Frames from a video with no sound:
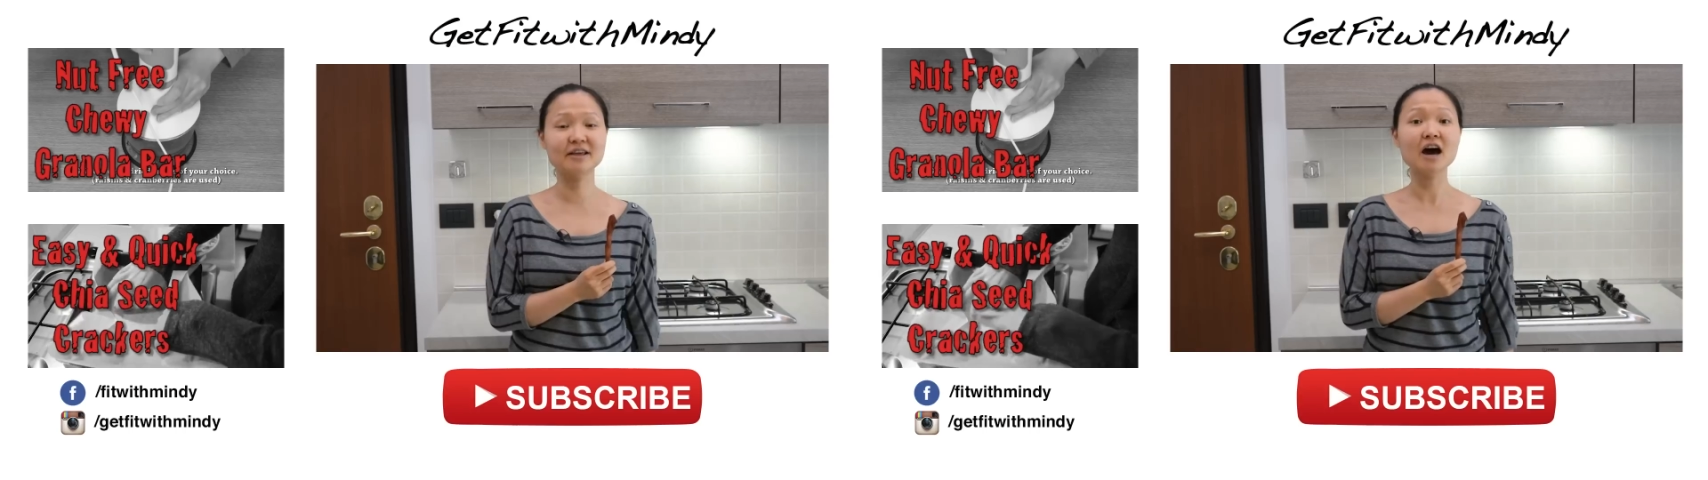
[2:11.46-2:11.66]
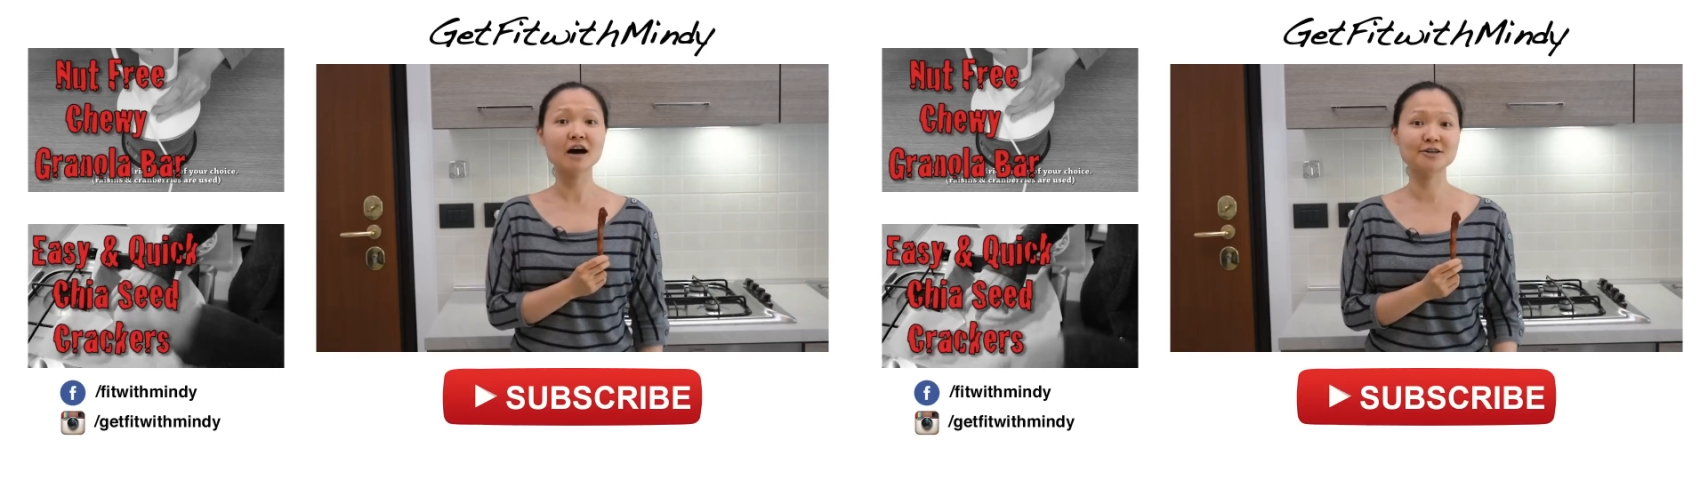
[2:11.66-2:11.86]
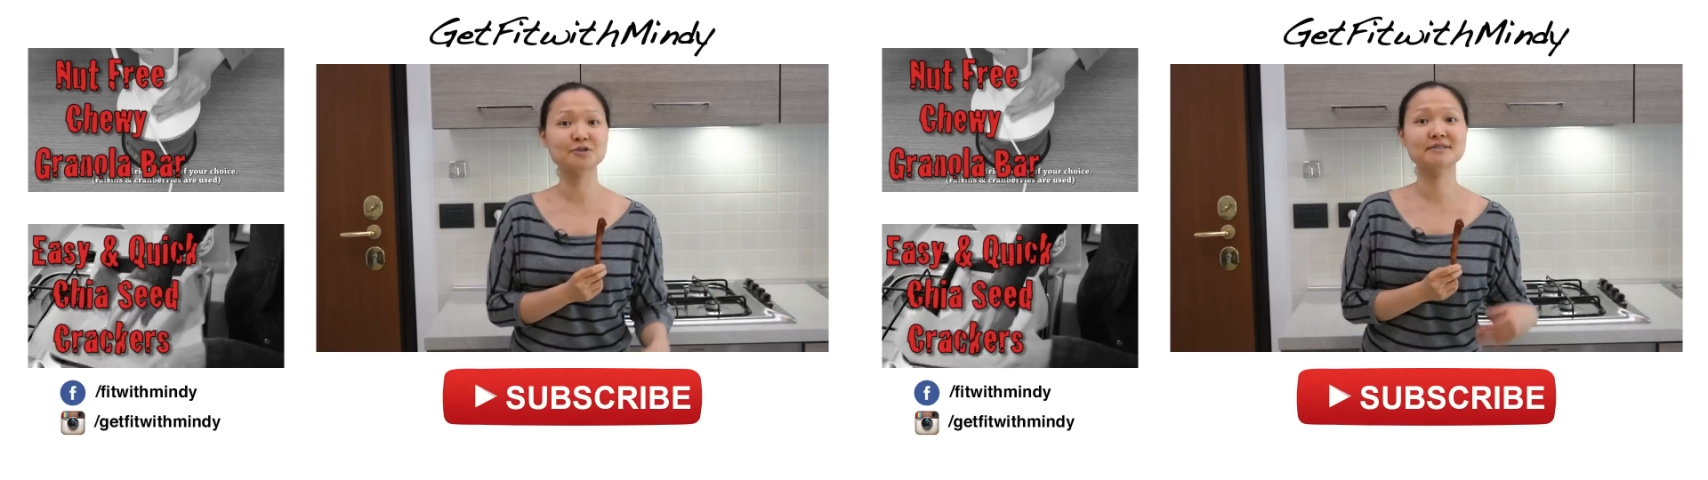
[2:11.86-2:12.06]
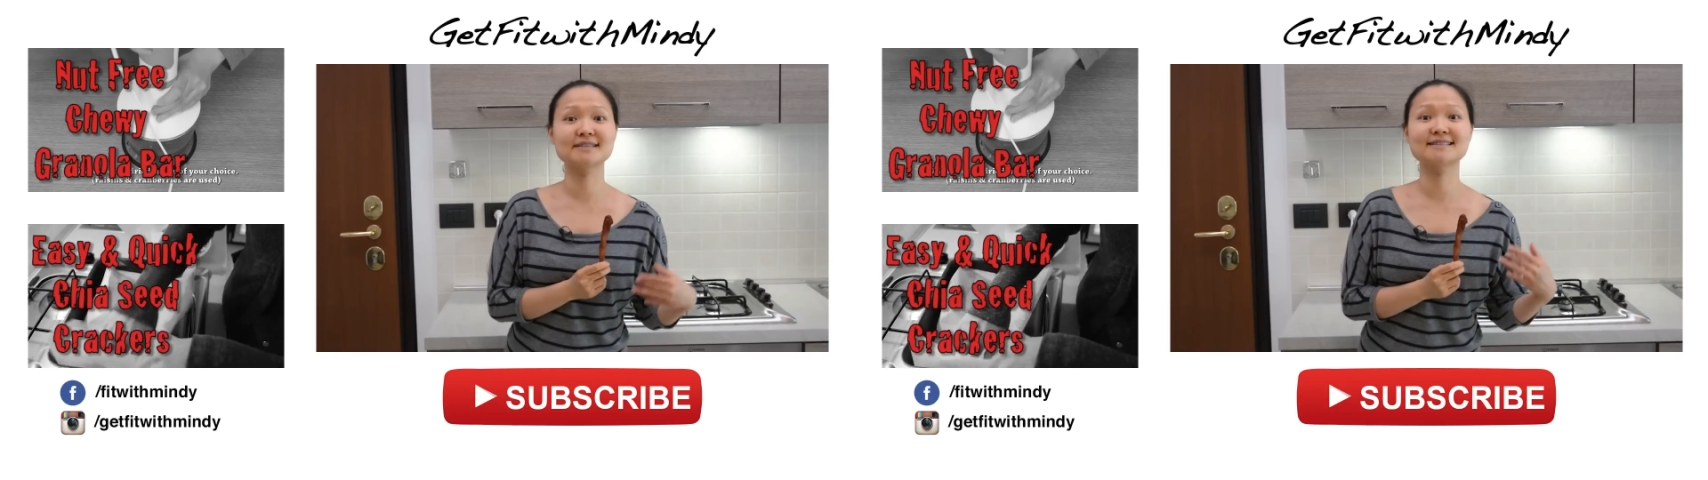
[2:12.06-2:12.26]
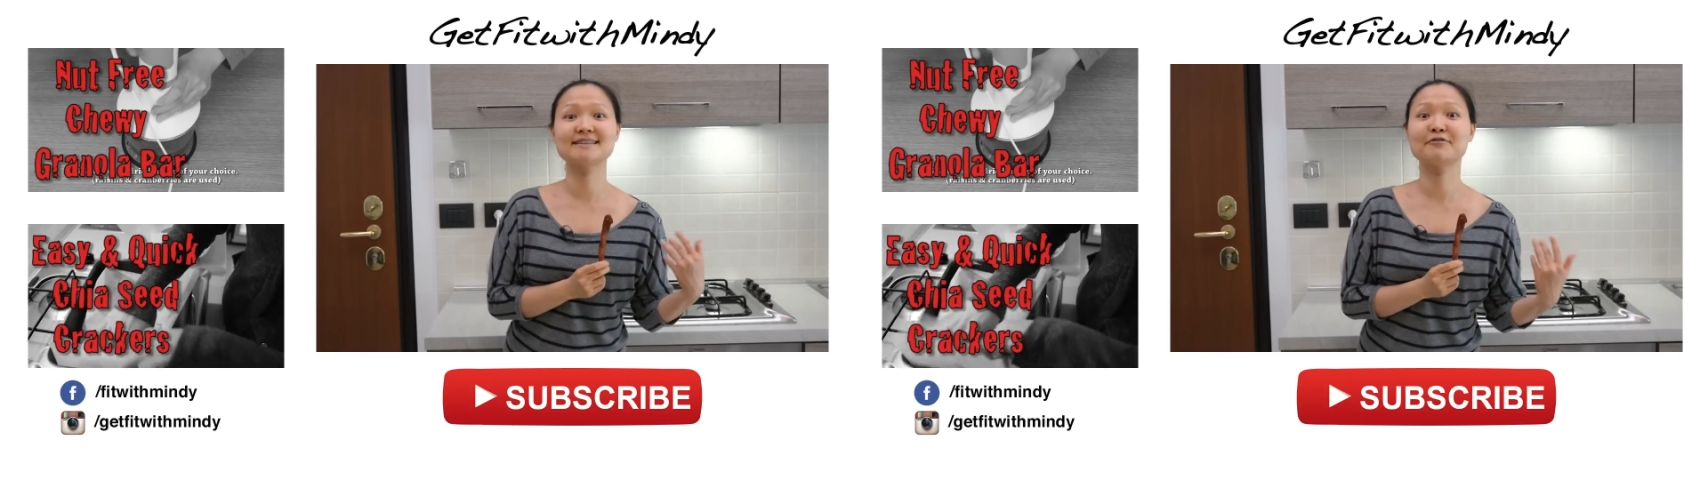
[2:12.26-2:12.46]
than one
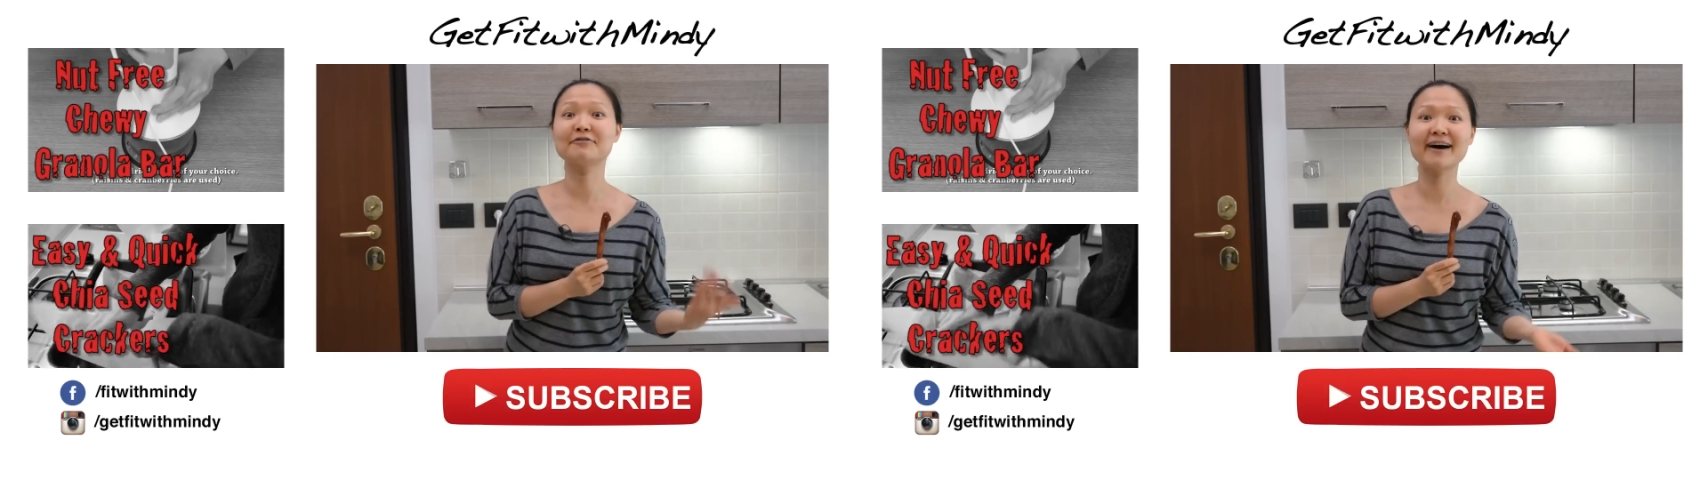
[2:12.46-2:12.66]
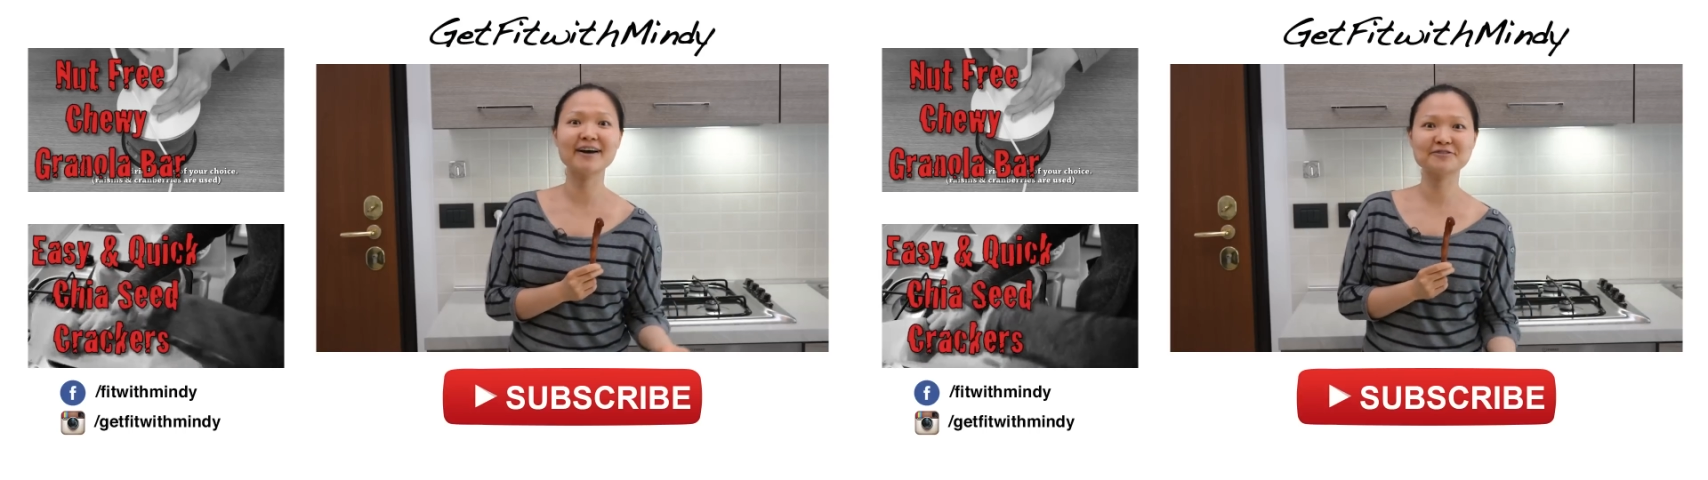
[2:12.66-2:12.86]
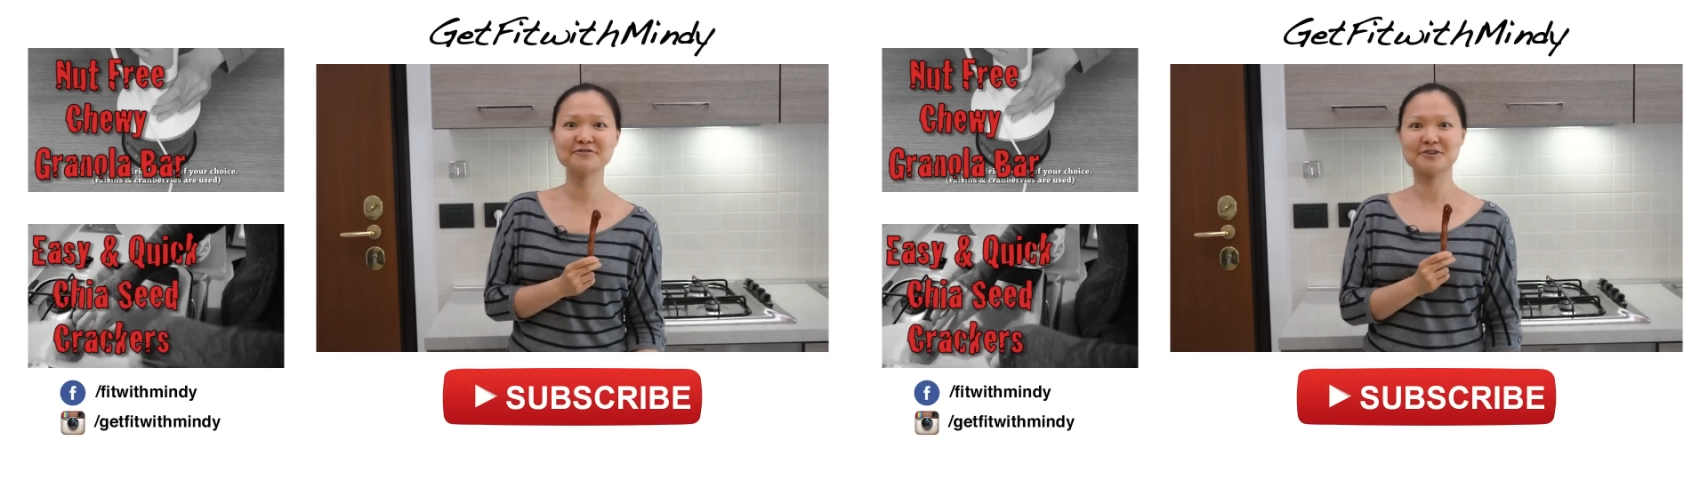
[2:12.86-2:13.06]
sixty-five